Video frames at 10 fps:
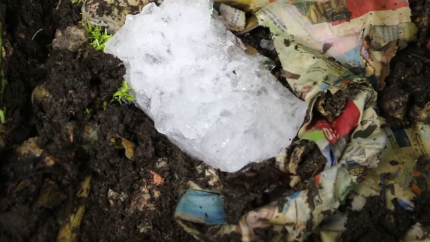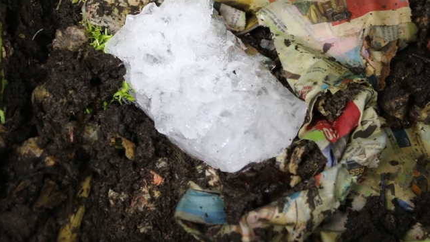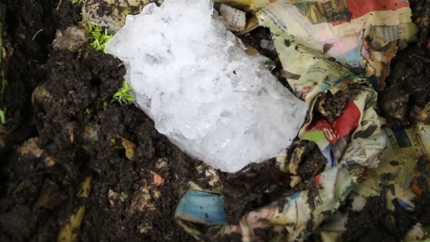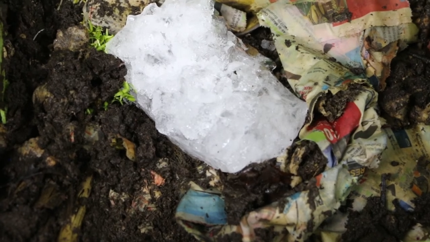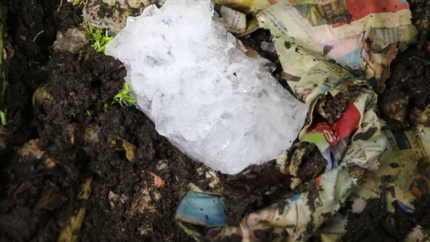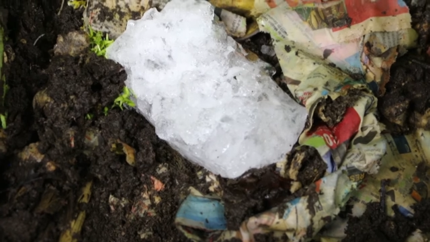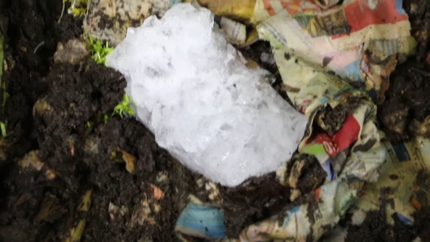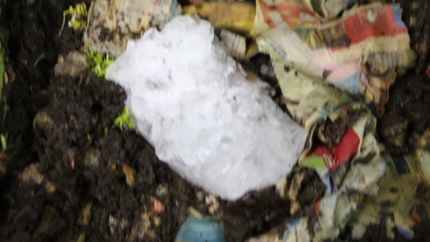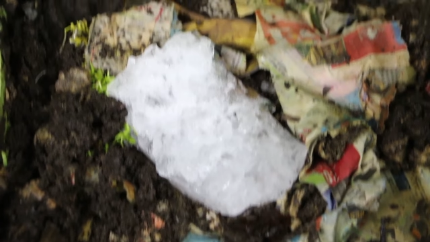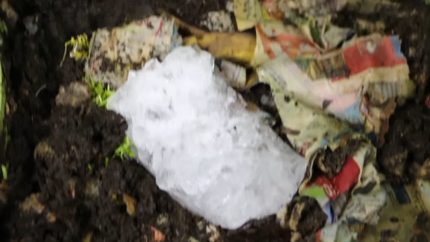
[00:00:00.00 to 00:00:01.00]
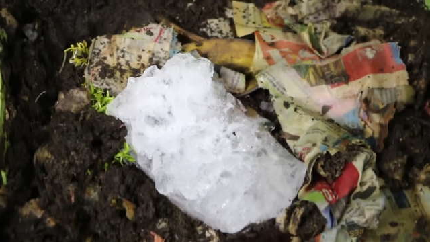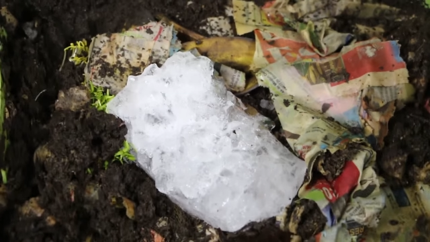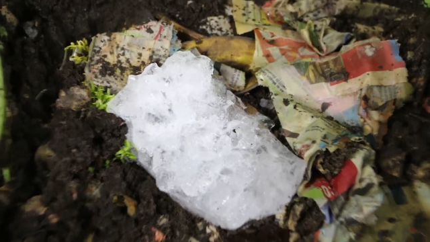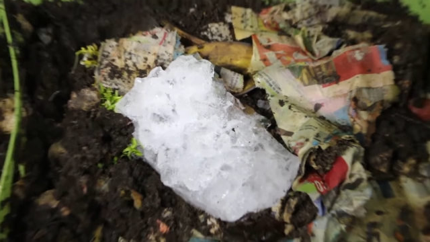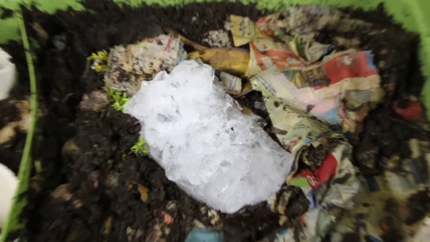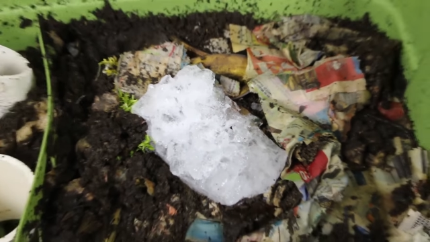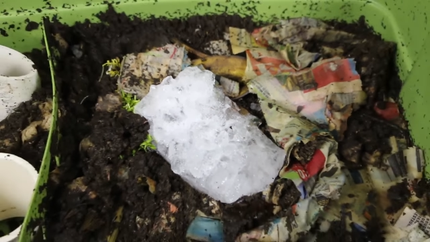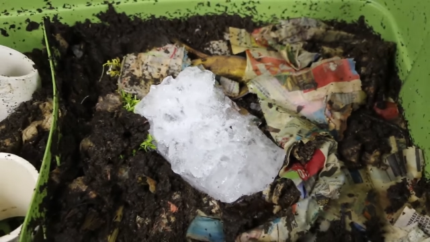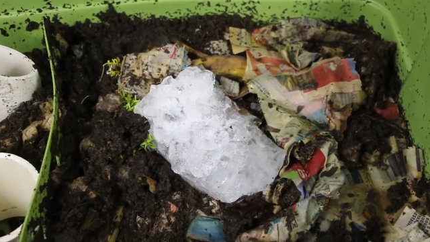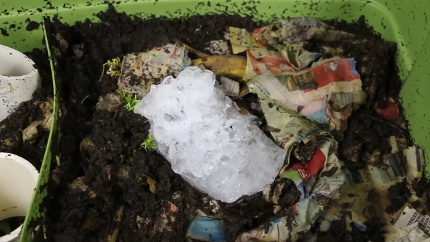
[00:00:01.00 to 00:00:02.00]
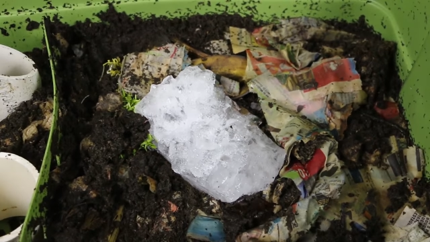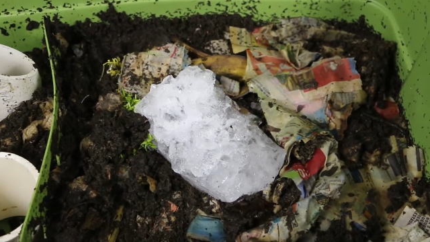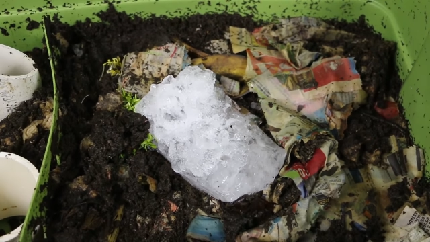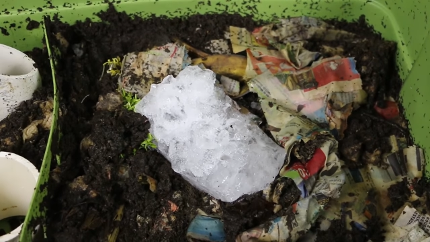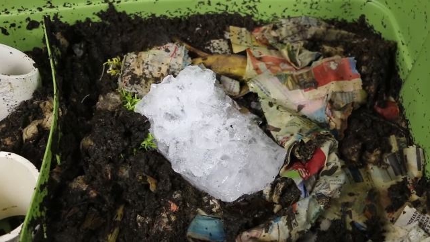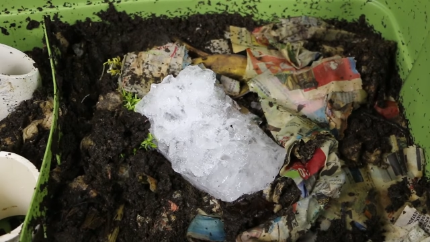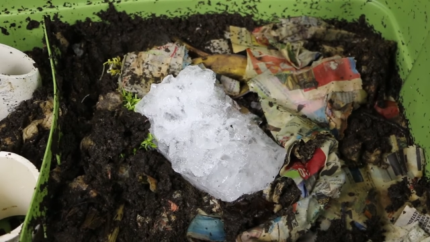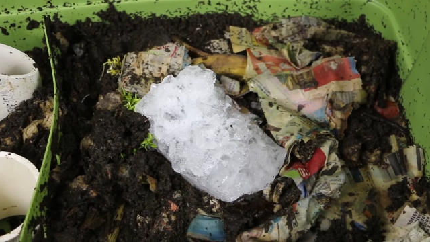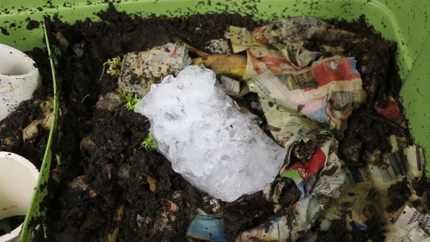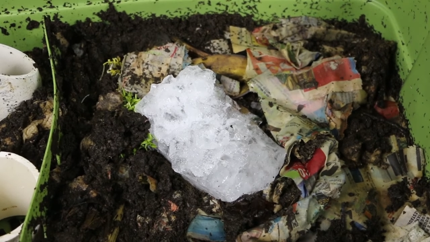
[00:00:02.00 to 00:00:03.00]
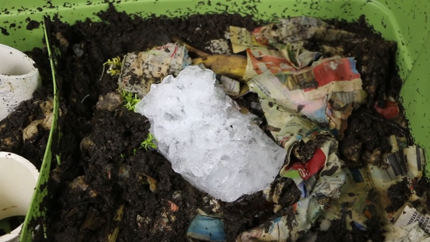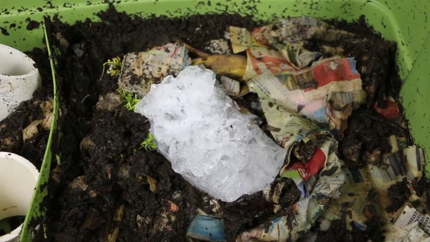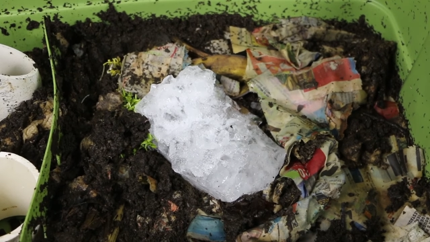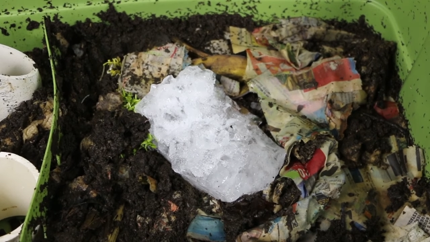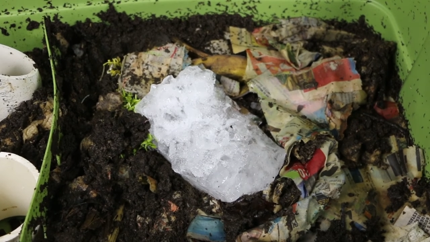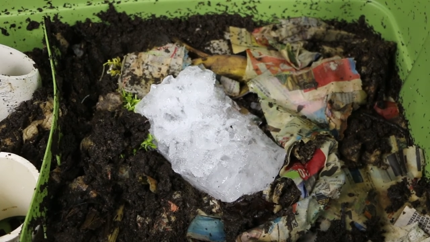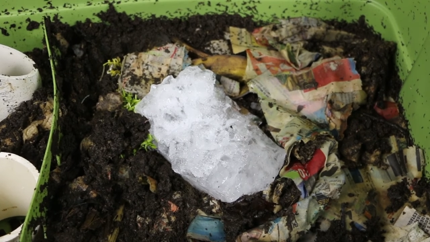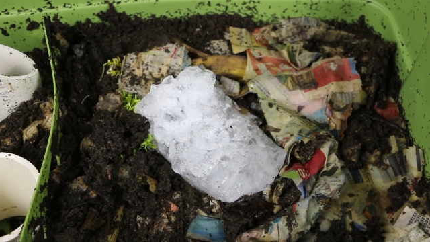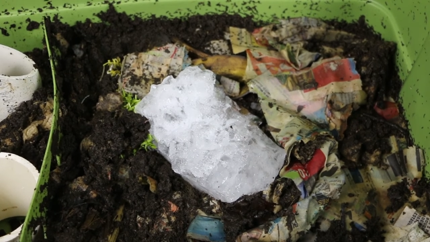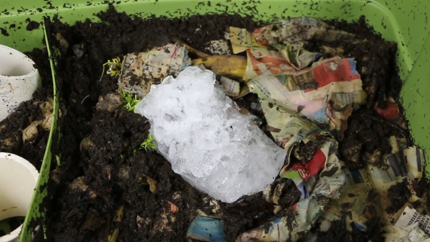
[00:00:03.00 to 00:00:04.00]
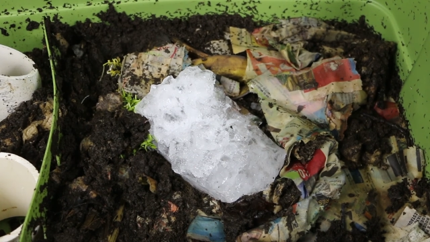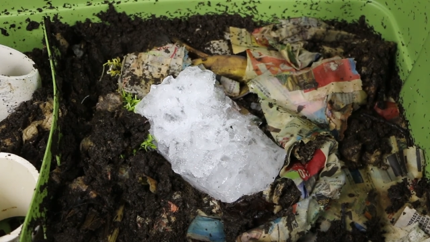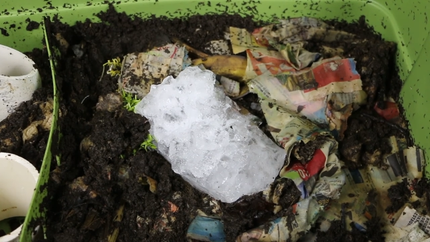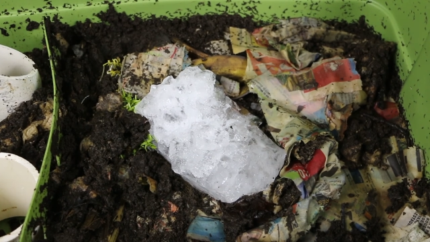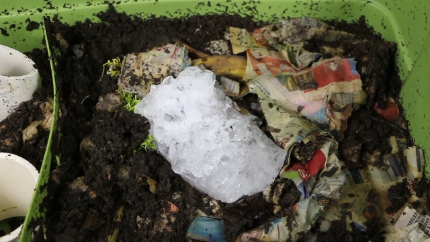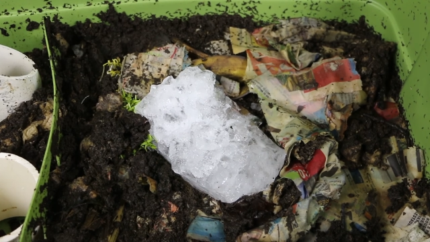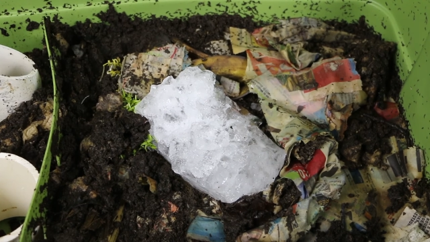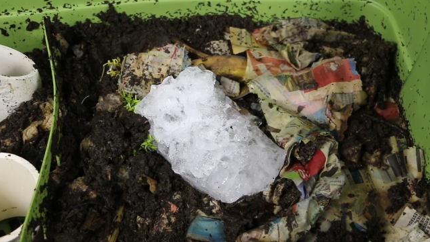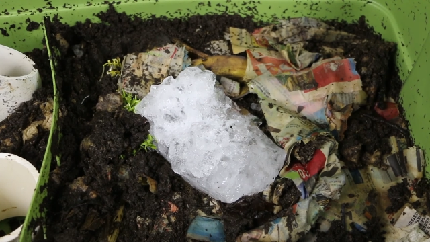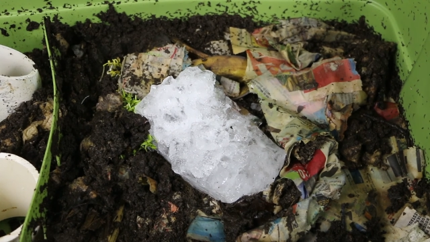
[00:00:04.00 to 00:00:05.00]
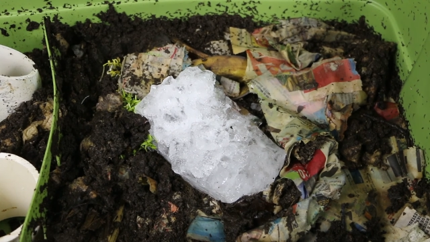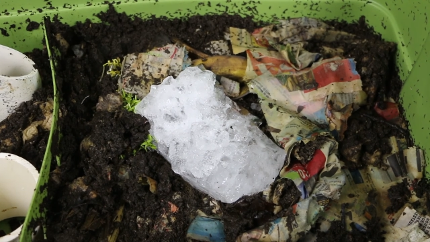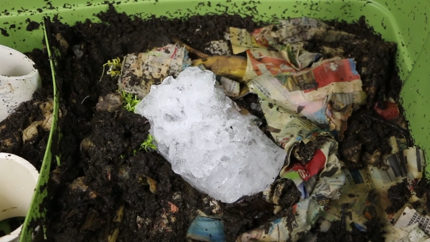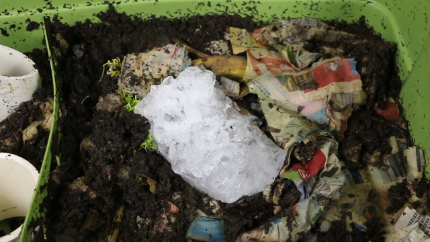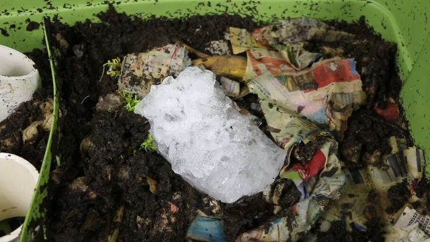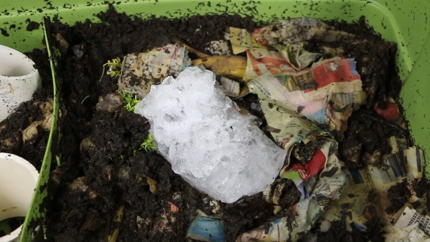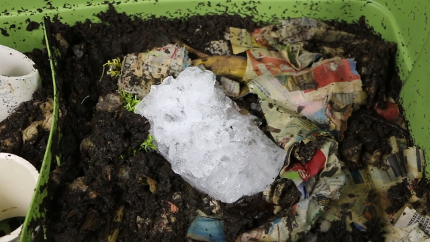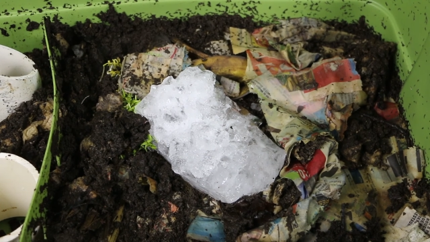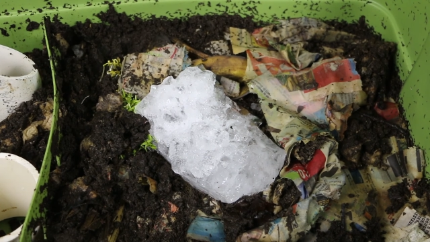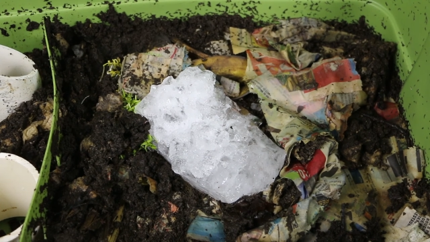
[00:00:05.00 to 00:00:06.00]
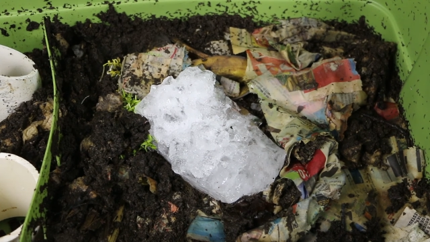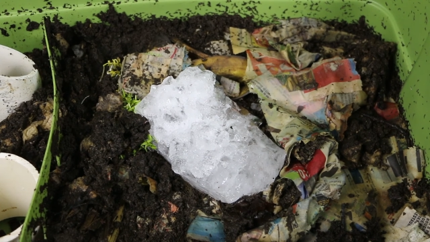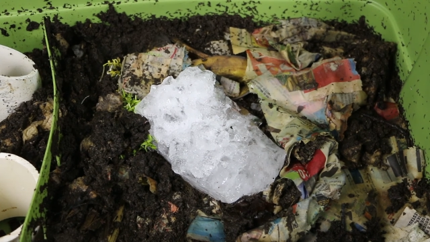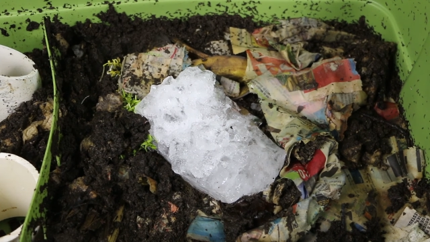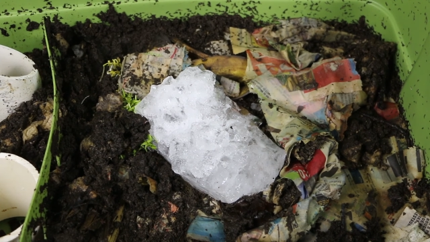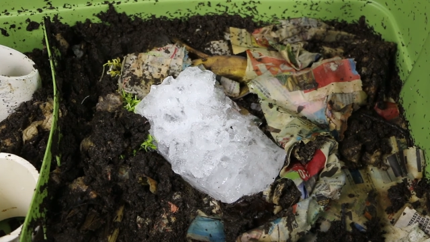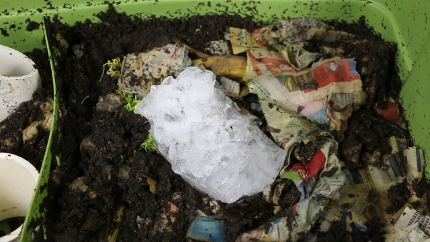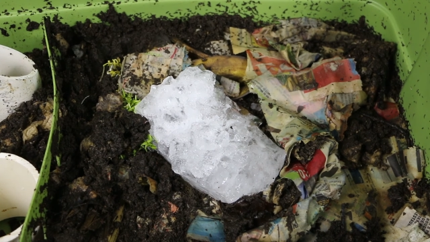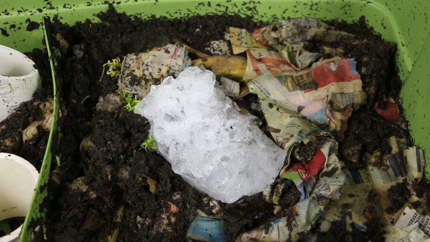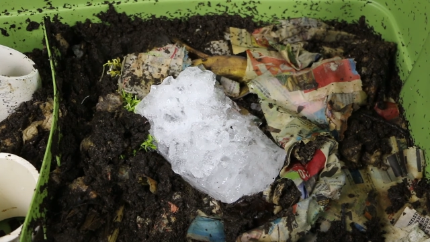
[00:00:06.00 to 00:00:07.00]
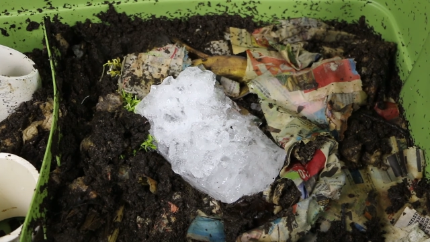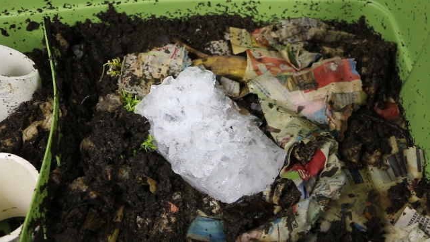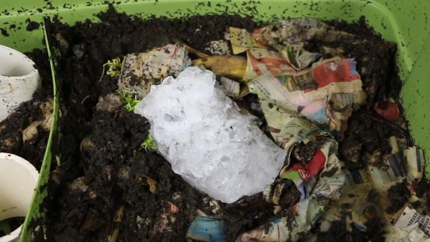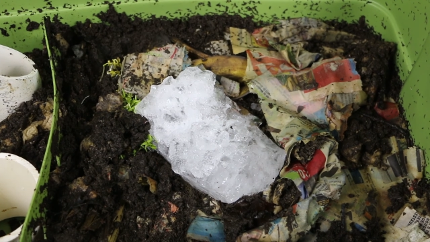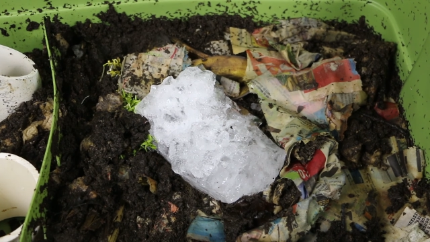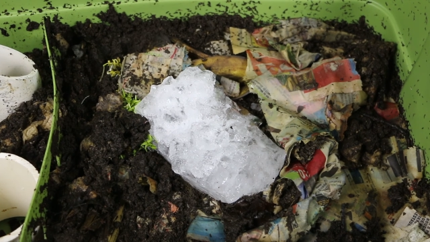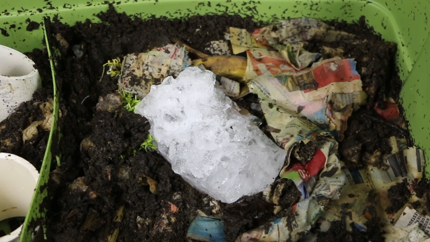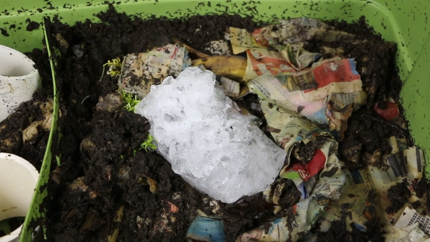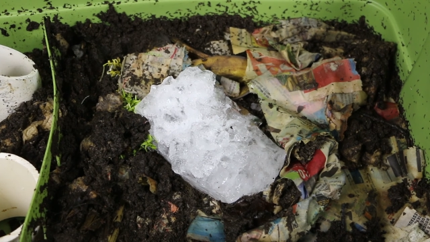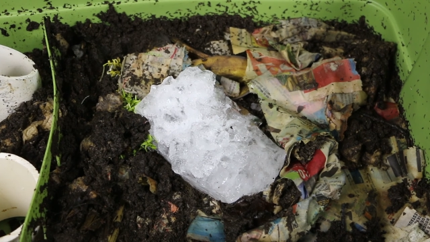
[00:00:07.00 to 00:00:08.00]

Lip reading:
[unreadable: no face in view]